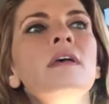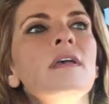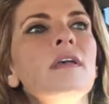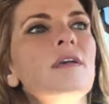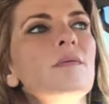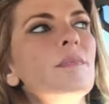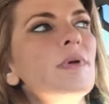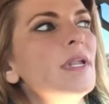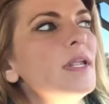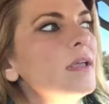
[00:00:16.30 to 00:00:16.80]

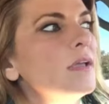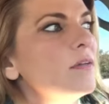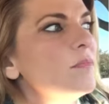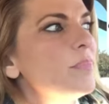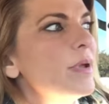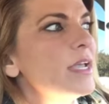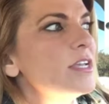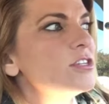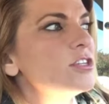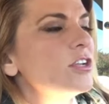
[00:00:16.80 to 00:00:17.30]
Committee on
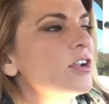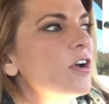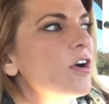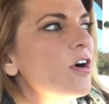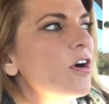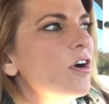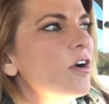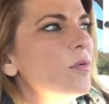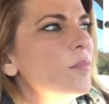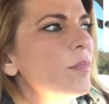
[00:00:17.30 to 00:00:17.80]
Patient
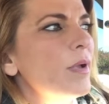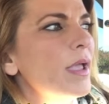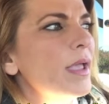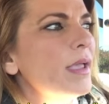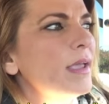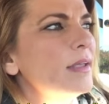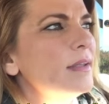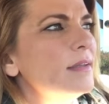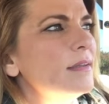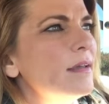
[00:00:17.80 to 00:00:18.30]
Harm.
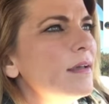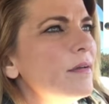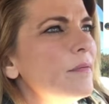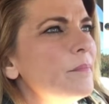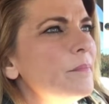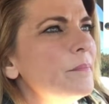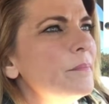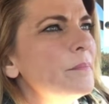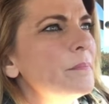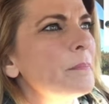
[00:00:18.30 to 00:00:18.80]
And
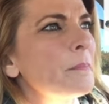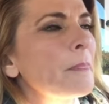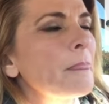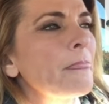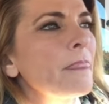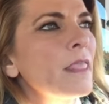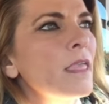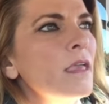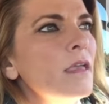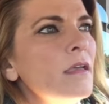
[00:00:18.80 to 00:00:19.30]

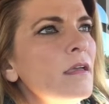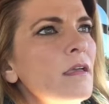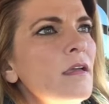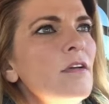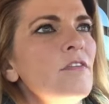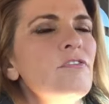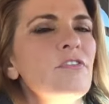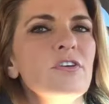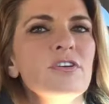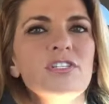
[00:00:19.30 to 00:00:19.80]

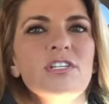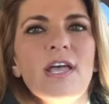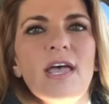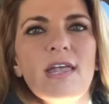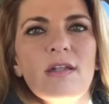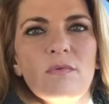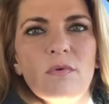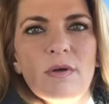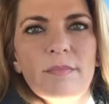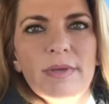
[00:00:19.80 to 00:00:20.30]
first I
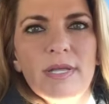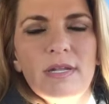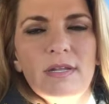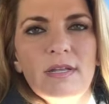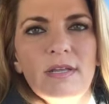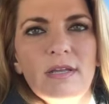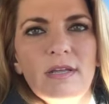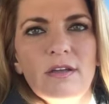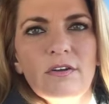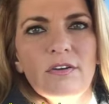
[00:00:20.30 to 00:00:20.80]
had a woman
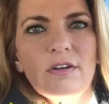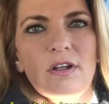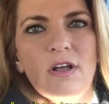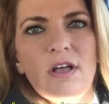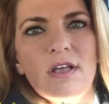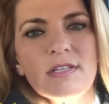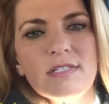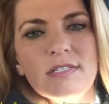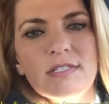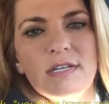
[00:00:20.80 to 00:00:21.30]
here in
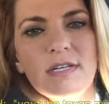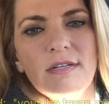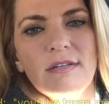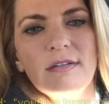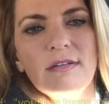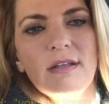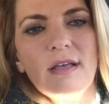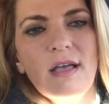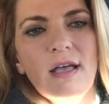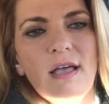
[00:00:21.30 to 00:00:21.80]

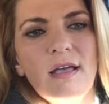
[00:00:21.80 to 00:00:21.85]
Austin.